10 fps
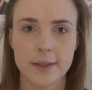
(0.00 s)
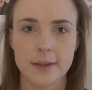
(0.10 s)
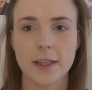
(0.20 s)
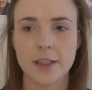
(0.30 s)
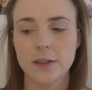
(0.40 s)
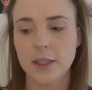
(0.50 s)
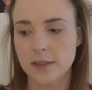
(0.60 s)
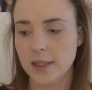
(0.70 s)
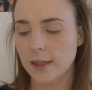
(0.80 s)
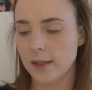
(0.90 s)
you need
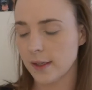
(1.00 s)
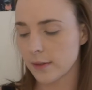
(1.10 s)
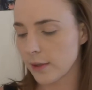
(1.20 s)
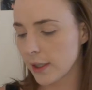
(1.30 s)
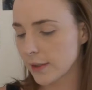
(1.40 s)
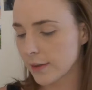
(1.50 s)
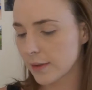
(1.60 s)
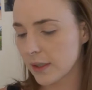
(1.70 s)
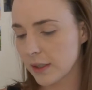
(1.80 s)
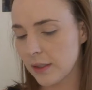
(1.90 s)
to get it x-rayed,
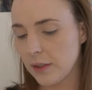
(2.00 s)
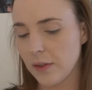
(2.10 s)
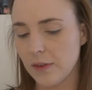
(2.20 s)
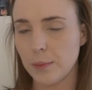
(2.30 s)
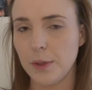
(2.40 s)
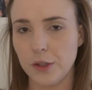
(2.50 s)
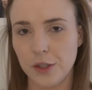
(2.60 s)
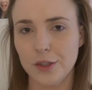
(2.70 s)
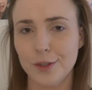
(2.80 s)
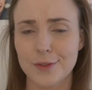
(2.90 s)
because we're not going
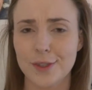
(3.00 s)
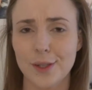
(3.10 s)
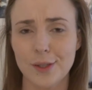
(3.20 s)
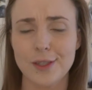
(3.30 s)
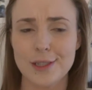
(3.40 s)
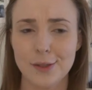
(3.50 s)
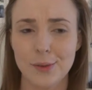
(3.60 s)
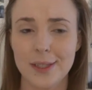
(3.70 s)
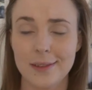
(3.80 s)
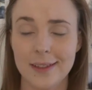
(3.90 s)
to know what's going on until
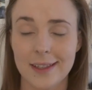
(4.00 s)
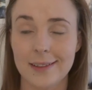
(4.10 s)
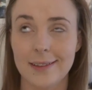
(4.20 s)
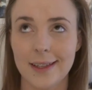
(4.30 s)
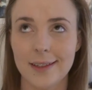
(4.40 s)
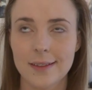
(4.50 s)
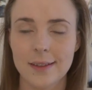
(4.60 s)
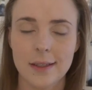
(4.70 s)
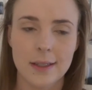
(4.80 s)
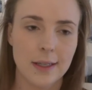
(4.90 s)
we see it.
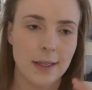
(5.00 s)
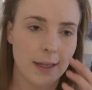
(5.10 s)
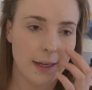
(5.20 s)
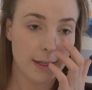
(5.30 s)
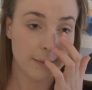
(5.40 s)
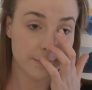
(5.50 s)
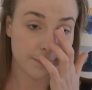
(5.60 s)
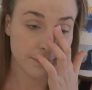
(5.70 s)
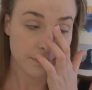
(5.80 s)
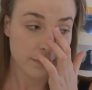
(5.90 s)

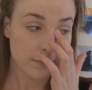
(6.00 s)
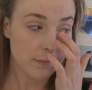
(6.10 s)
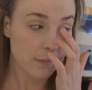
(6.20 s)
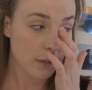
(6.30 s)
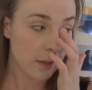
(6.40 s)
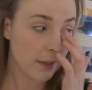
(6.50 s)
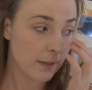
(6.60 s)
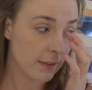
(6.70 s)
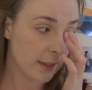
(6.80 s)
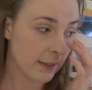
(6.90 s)

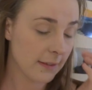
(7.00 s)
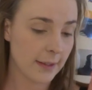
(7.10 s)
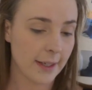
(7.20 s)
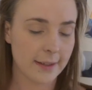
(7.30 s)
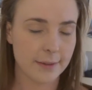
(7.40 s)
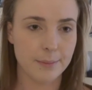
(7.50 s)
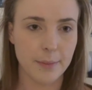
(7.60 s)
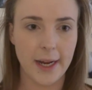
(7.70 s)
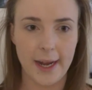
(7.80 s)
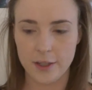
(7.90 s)
Because it is
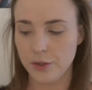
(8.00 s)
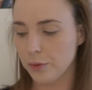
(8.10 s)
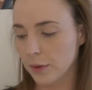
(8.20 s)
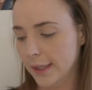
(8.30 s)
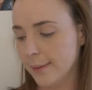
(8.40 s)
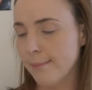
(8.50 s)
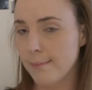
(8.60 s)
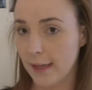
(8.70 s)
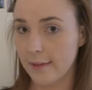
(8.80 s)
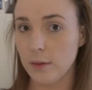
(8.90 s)
my actual
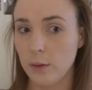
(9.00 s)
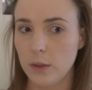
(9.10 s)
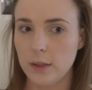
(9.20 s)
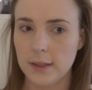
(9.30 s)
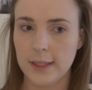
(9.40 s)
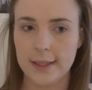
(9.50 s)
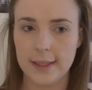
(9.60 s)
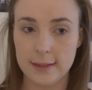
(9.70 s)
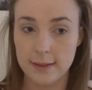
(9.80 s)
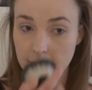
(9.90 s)
muscle, the
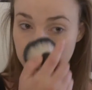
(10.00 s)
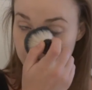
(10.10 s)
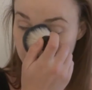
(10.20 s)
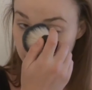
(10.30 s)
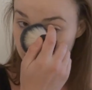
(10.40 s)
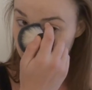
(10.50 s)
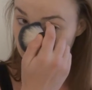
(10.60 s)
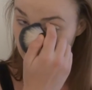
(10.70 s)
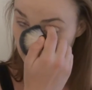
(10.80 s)
inside of my muscle.